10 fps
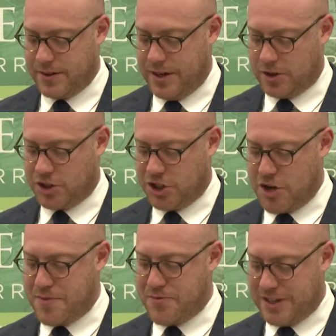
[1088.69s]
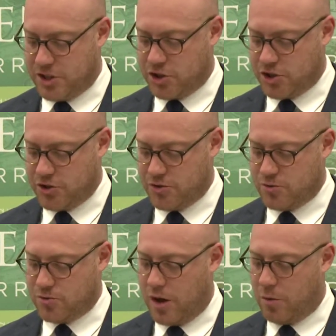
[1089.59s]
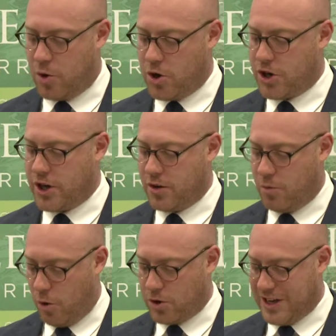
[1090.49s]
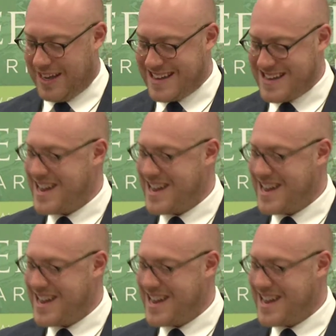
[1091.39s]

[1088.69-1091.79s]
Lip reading: on soapy residue while walking